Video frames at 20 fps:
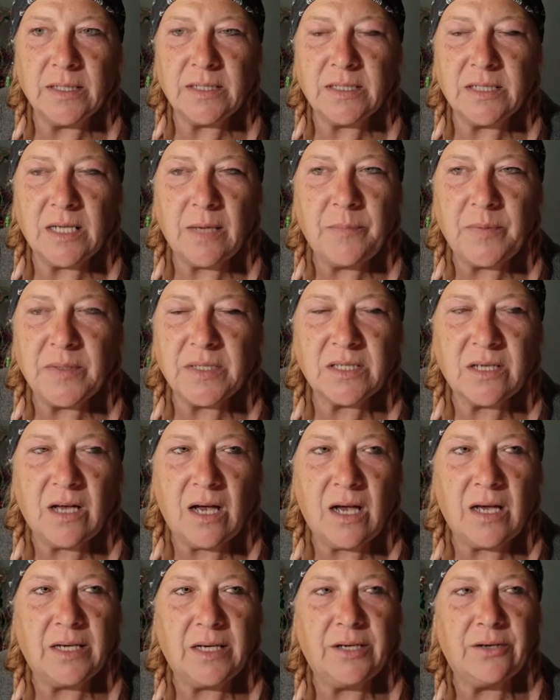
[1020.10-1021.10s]
not
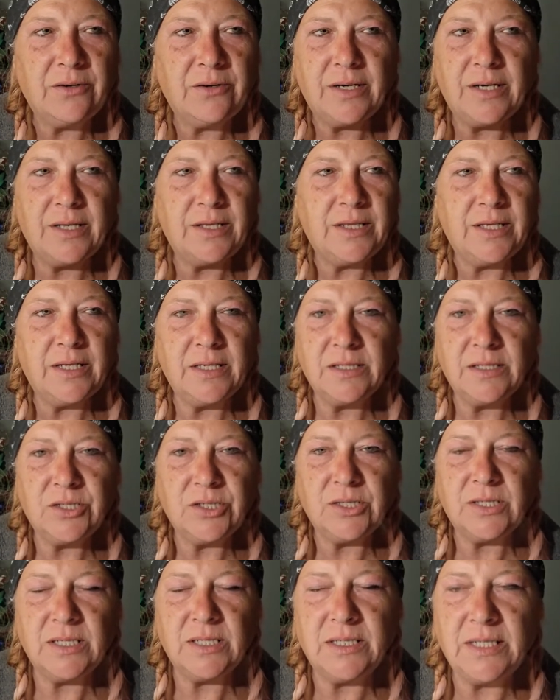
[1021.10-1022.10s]
biscotti or anything. It's
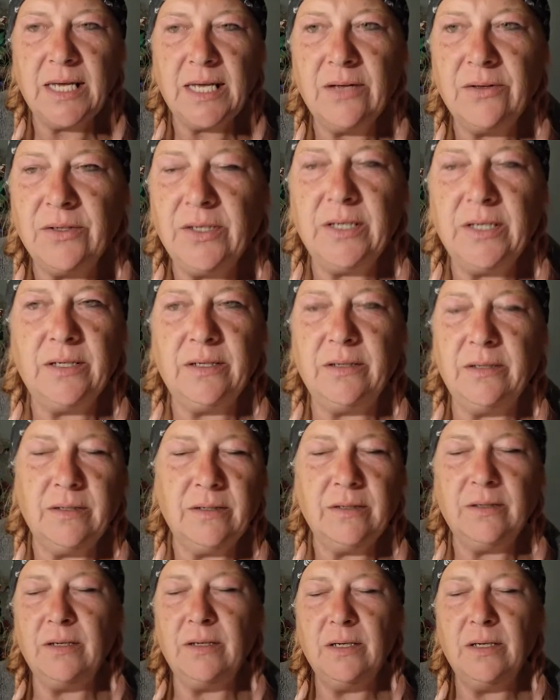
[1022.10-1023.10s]
just
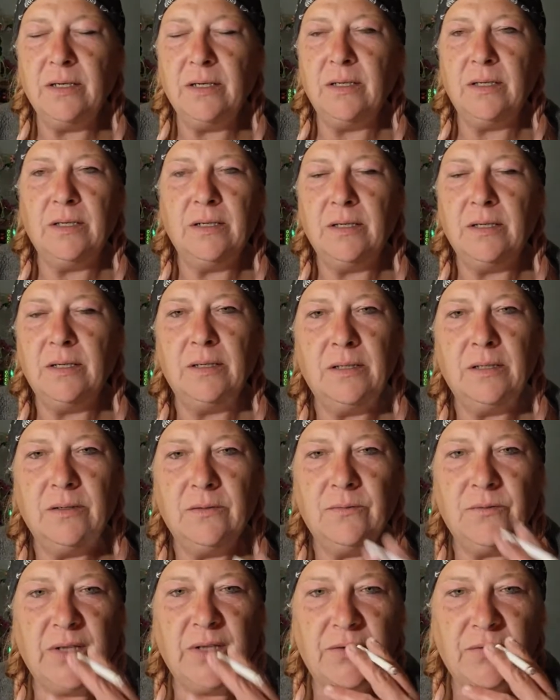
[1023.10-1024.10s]
Italian
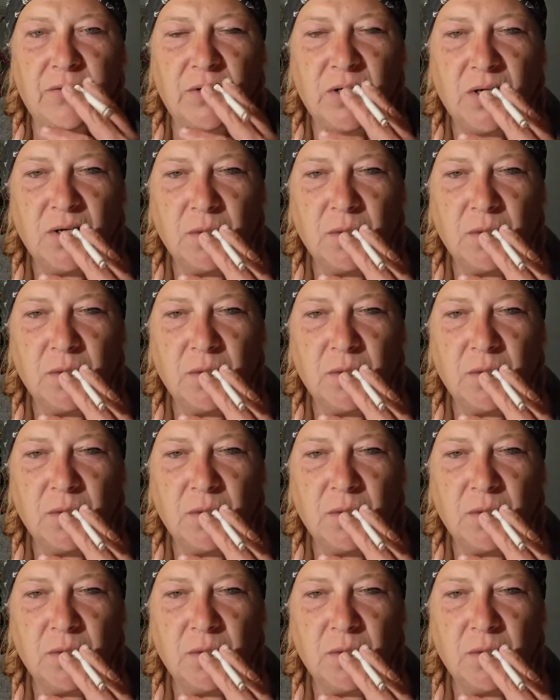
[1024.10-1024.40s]
flavor.